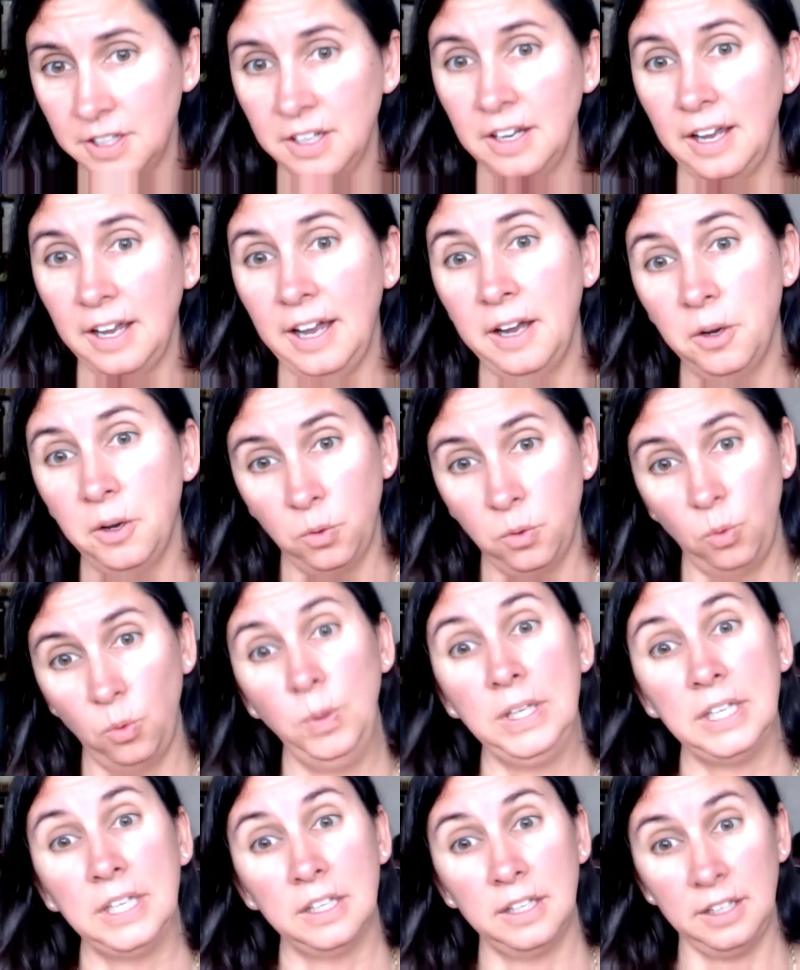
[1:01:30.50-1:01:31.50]
how we
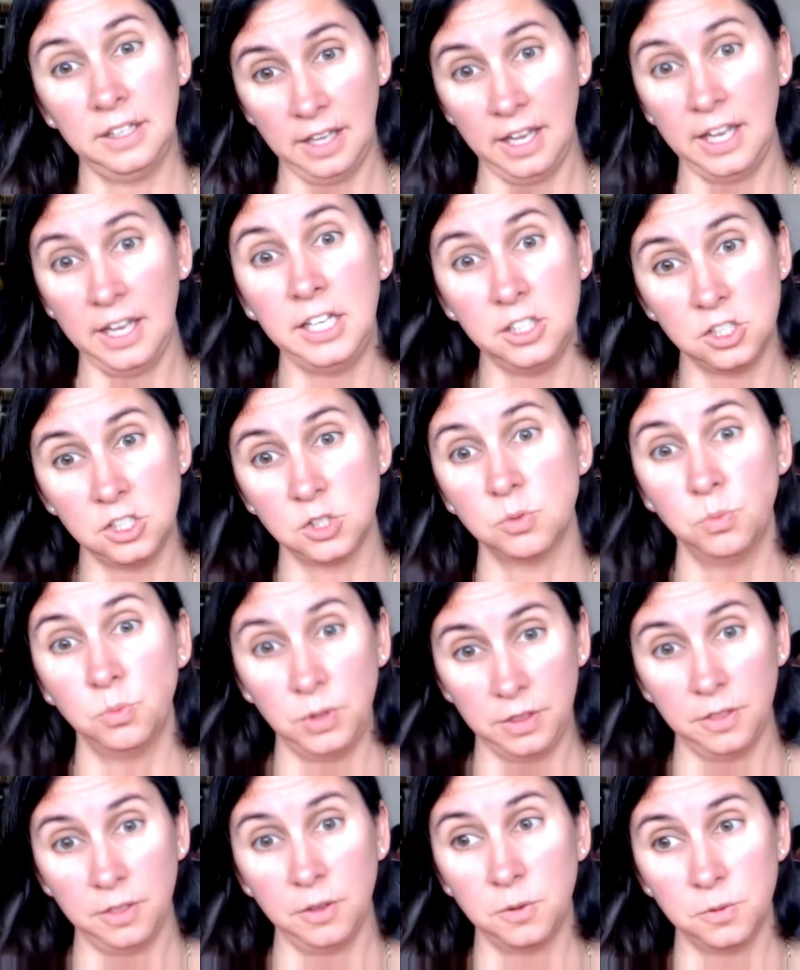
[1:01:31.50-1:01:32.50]
can engage
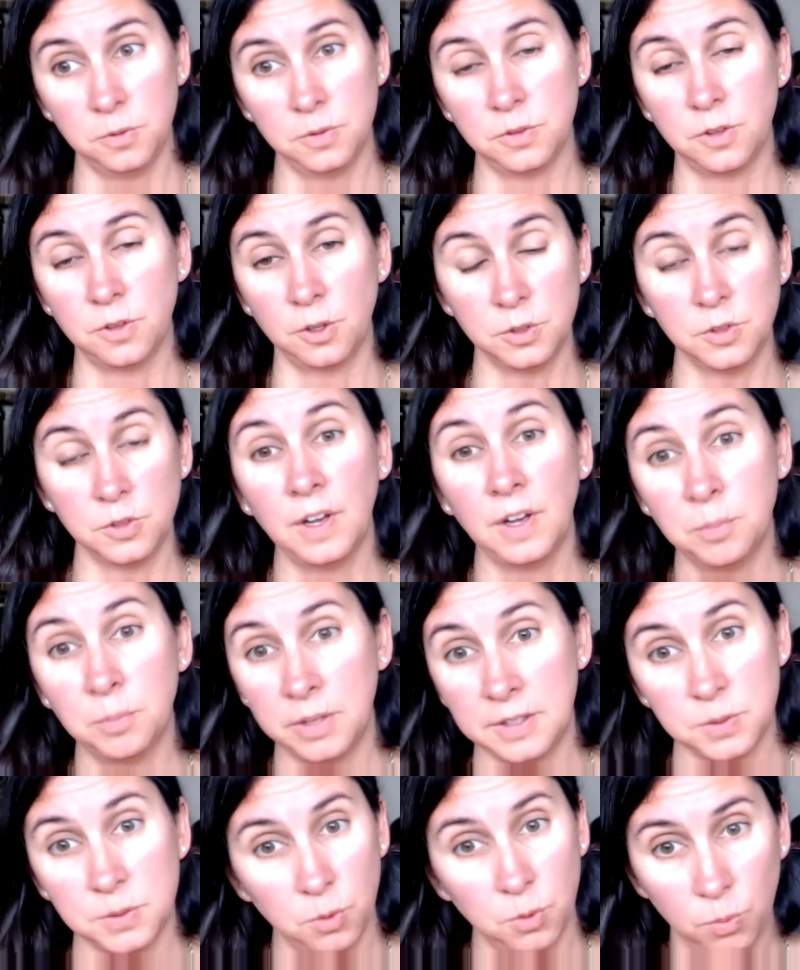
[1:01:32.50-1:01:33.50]
with those those
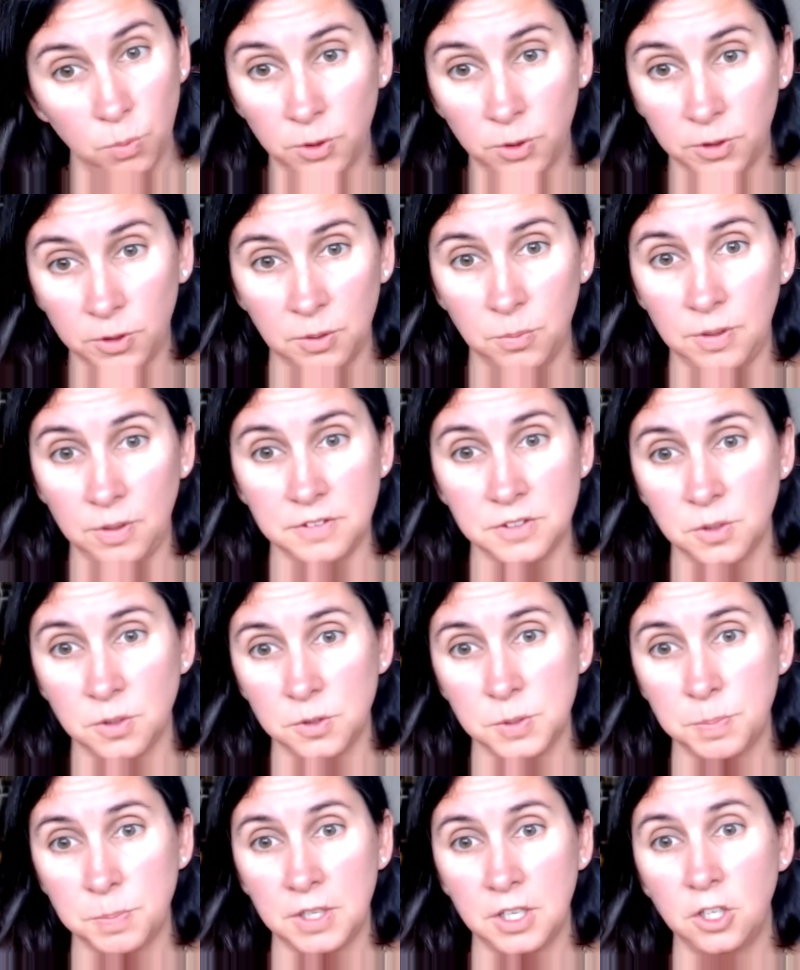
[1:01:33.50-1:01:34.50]
families we're working with. So
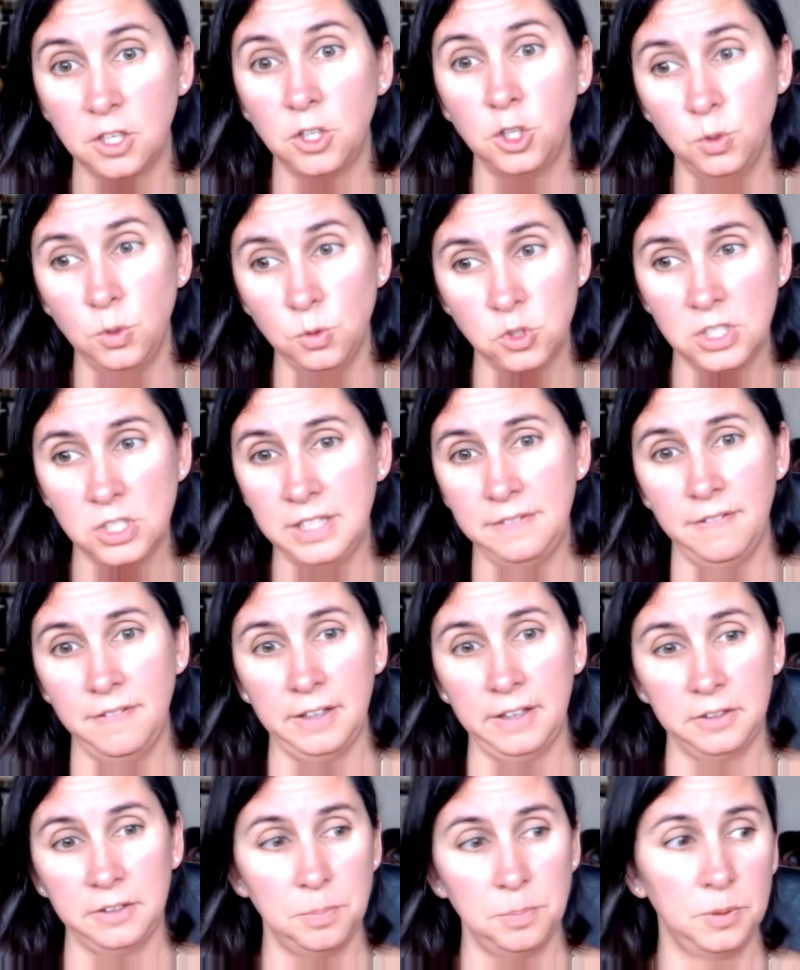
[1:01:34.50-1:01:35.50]
it's been a hugely
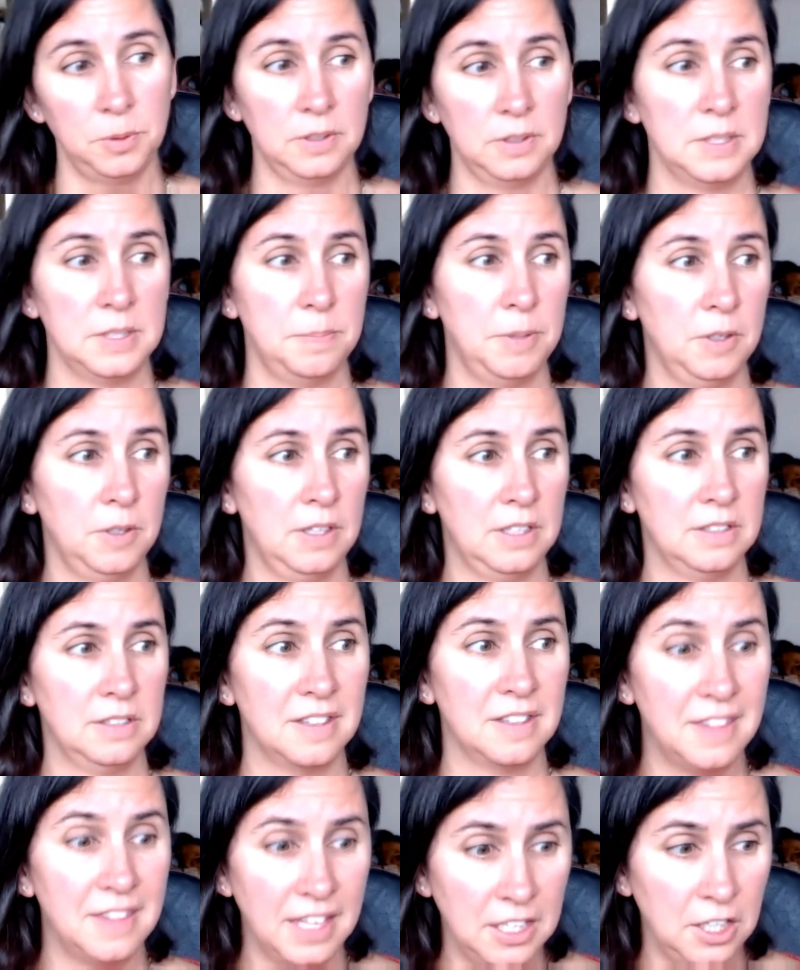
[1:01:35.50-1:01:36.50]
valuable experience.
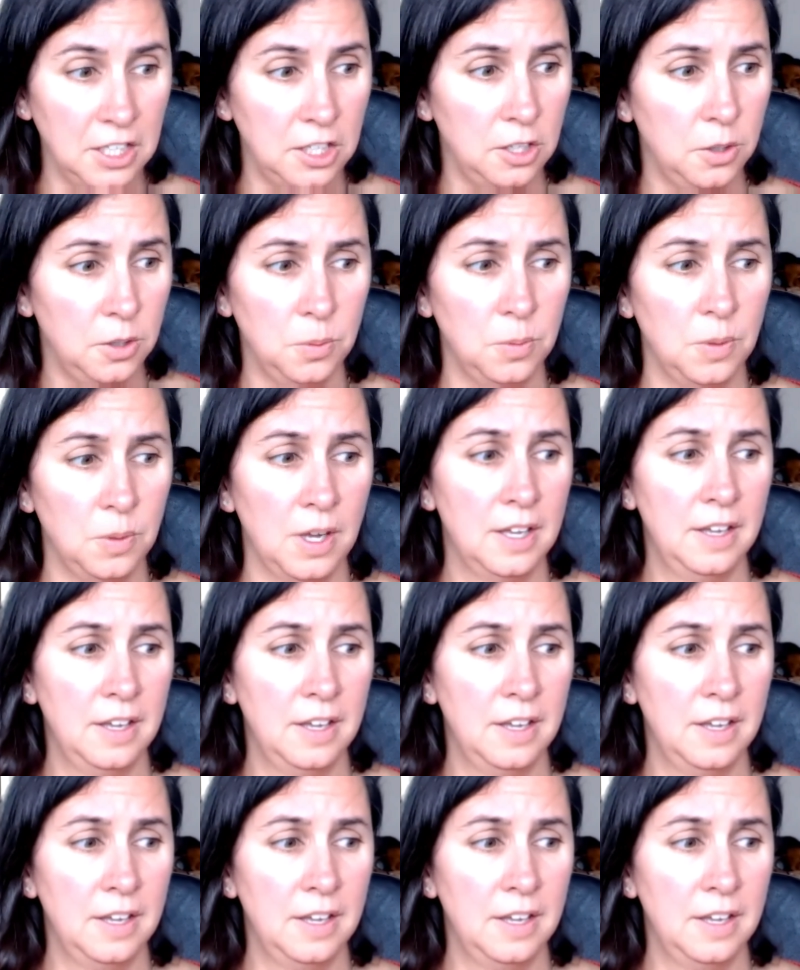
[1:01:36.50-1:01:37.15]
Thank you.